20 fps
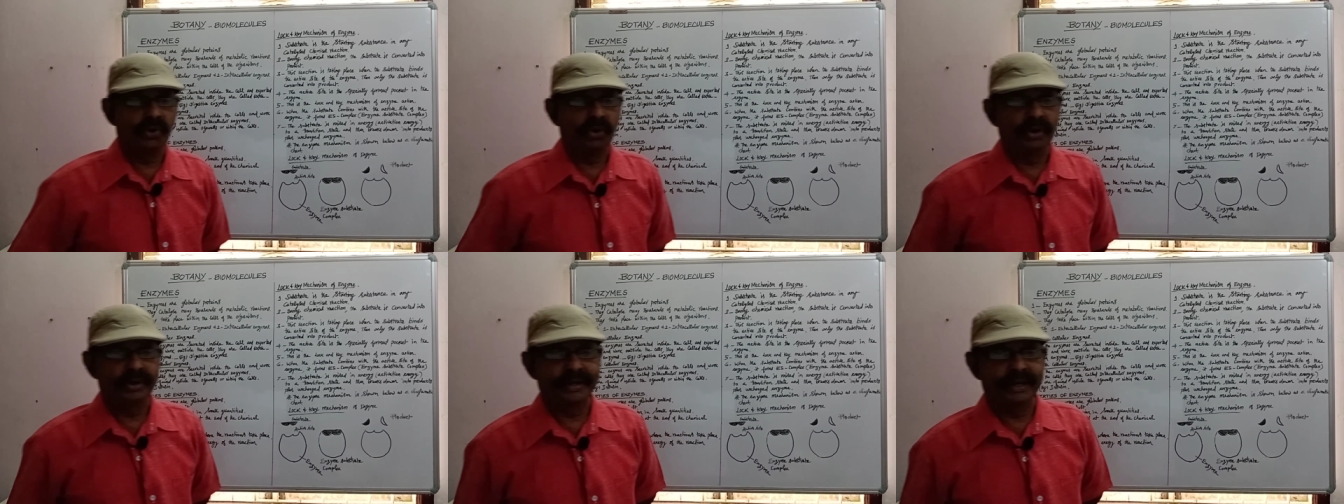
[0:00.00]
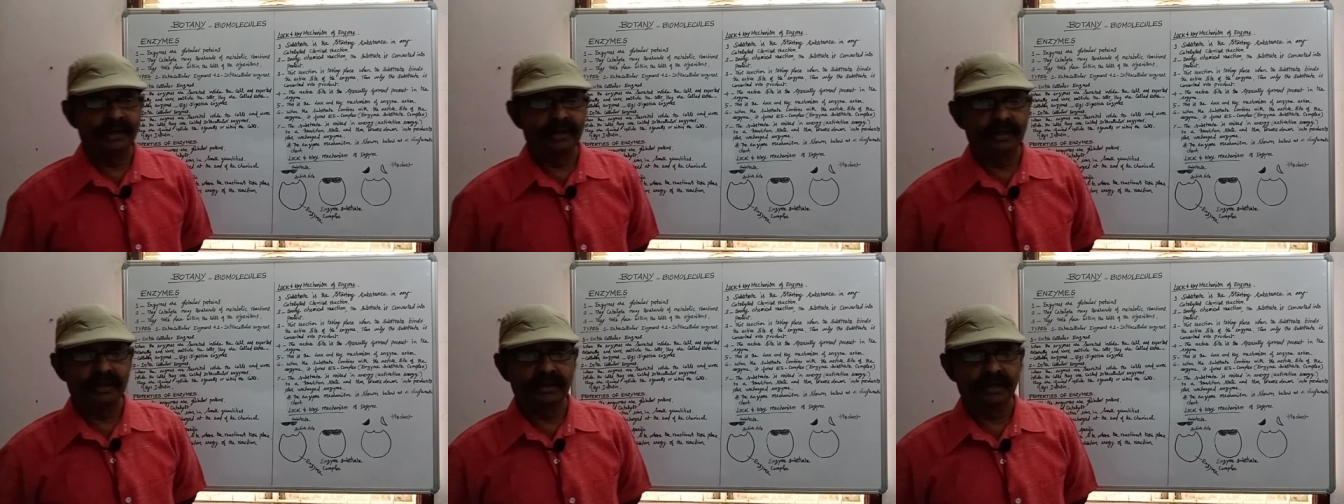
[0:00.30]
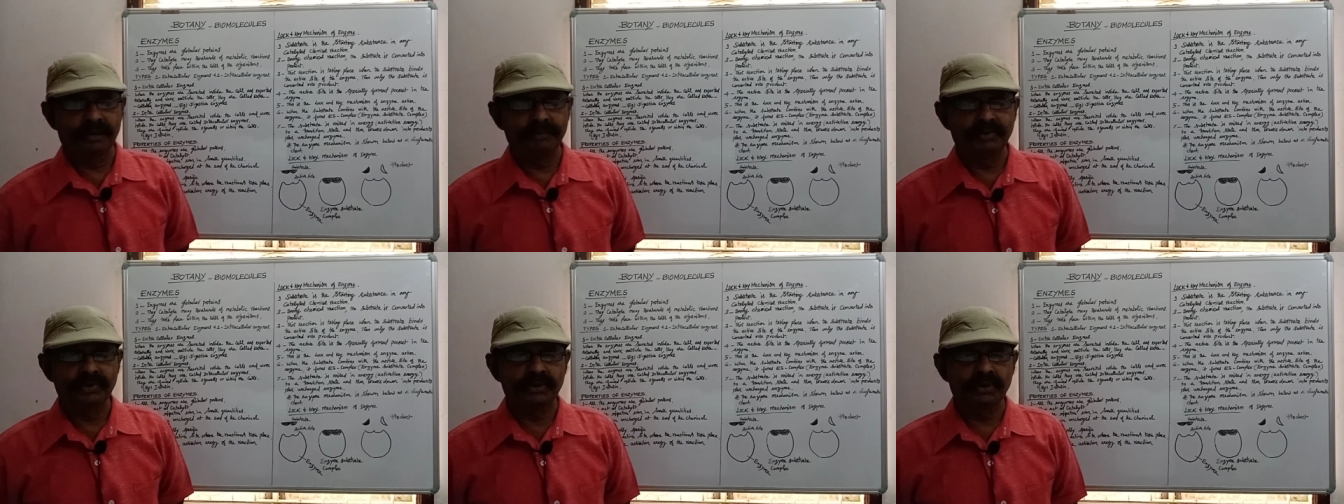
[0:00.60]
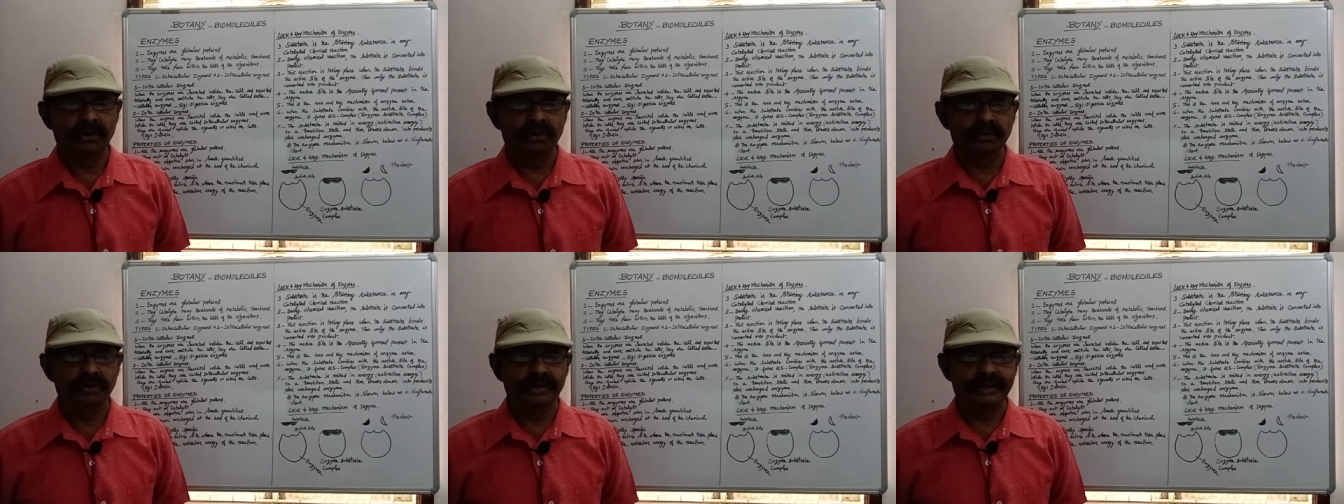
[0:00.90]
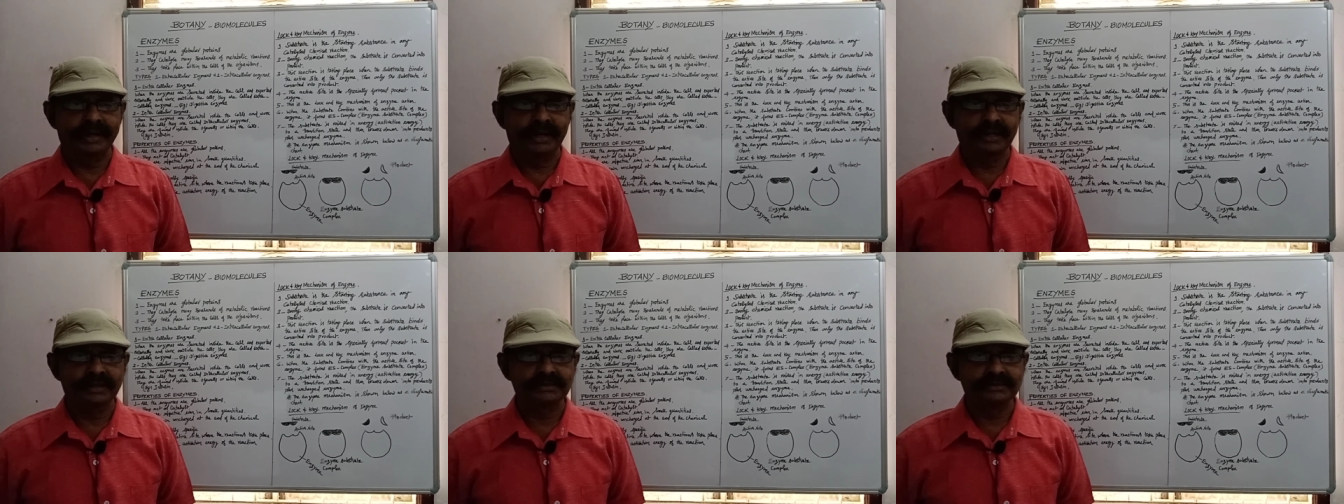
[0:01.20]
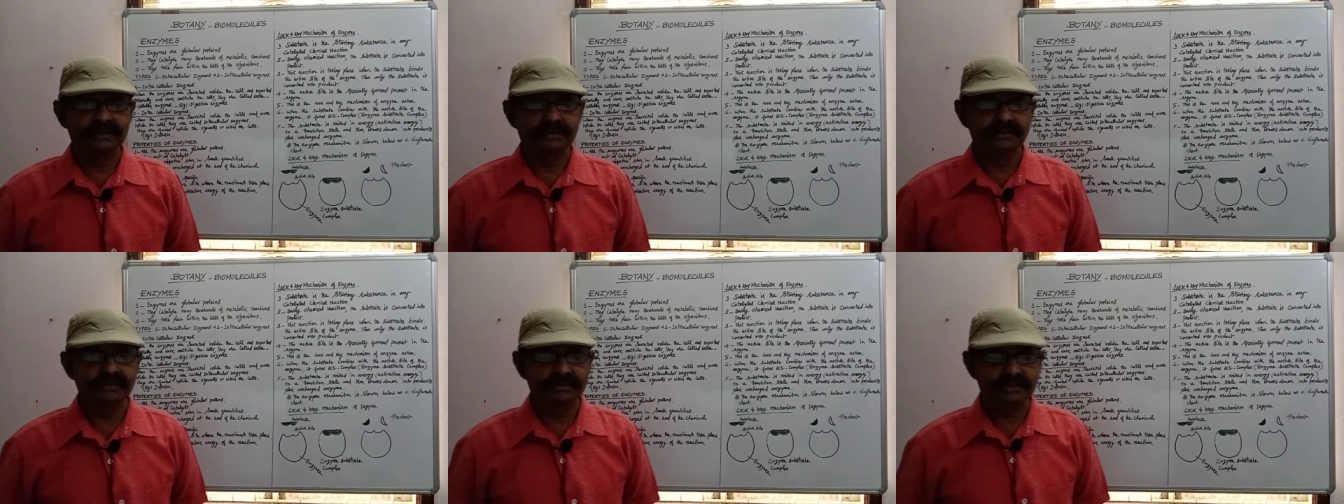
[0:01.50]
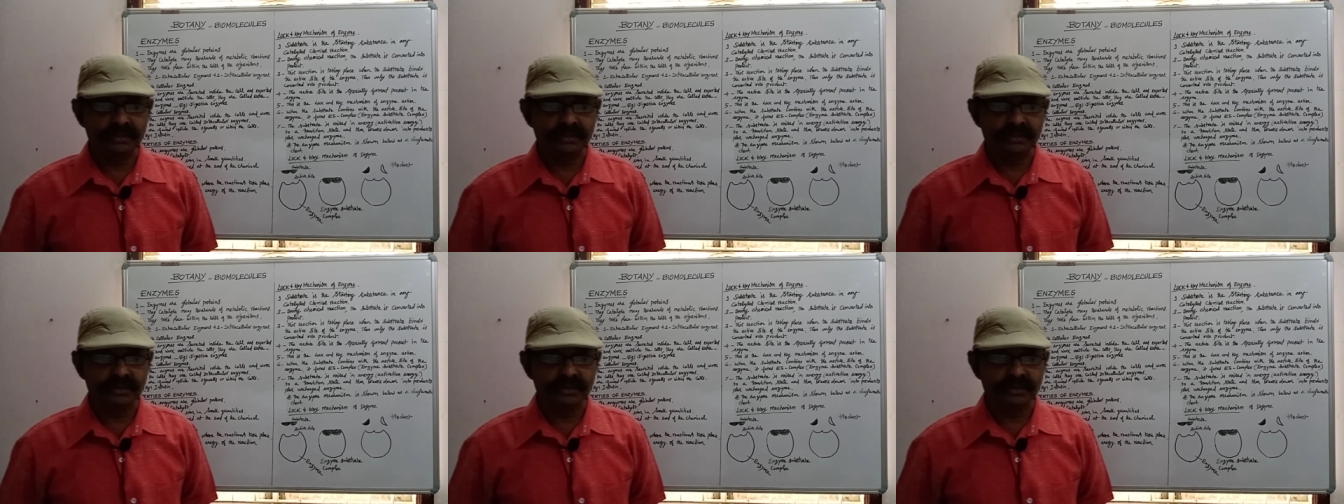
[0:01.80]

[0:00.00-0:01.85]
for any chemical reaction,